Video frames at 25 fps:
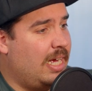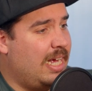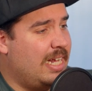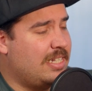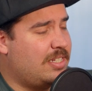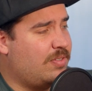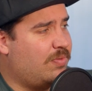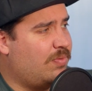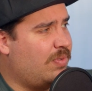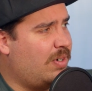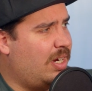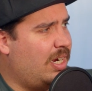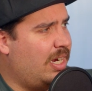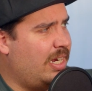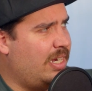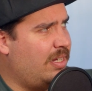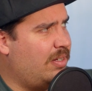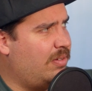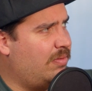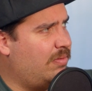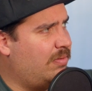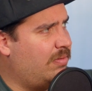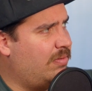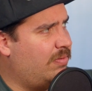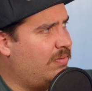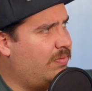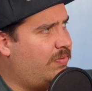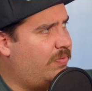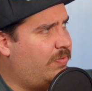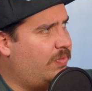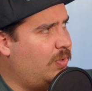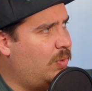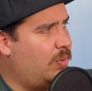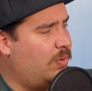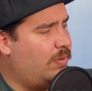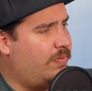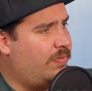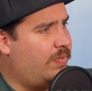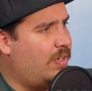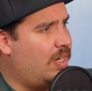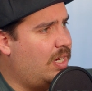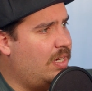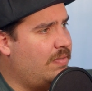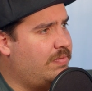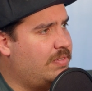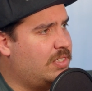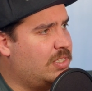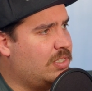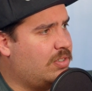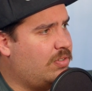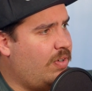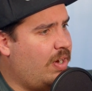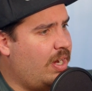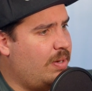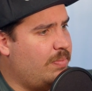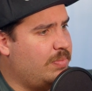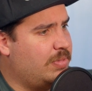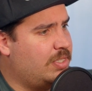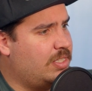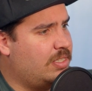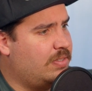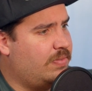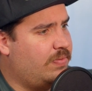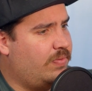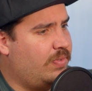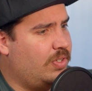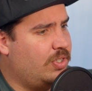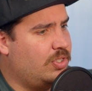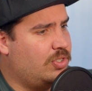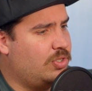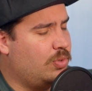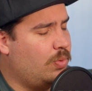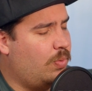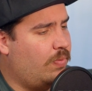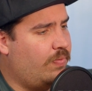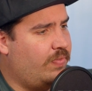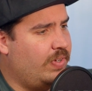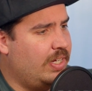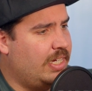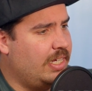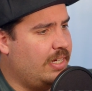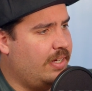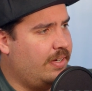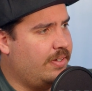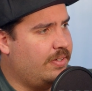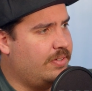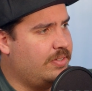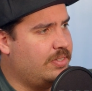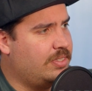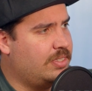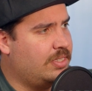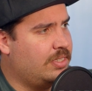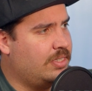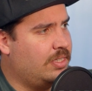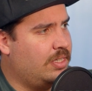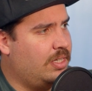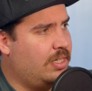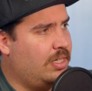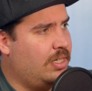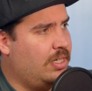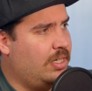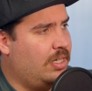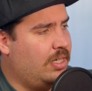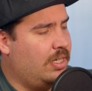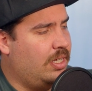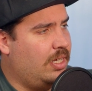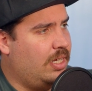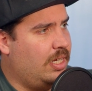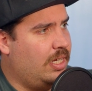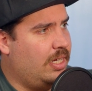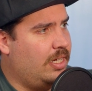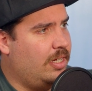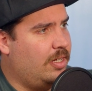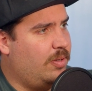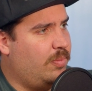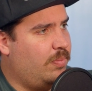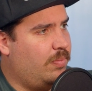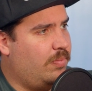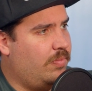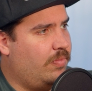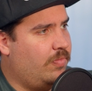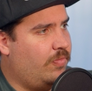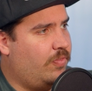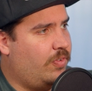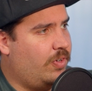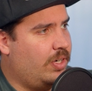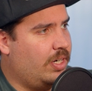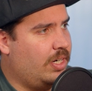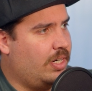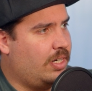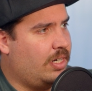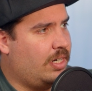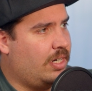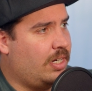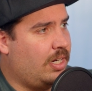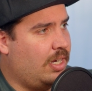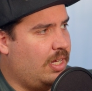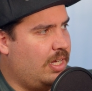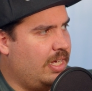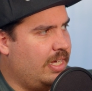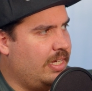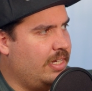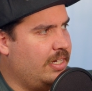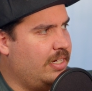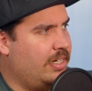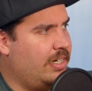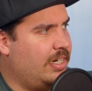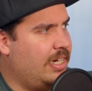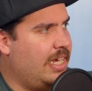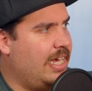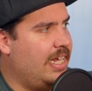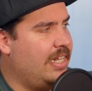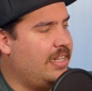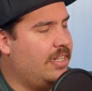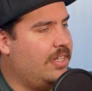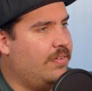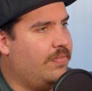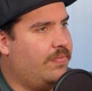I had to write four or five scripts for short videos um, for a client, and mm.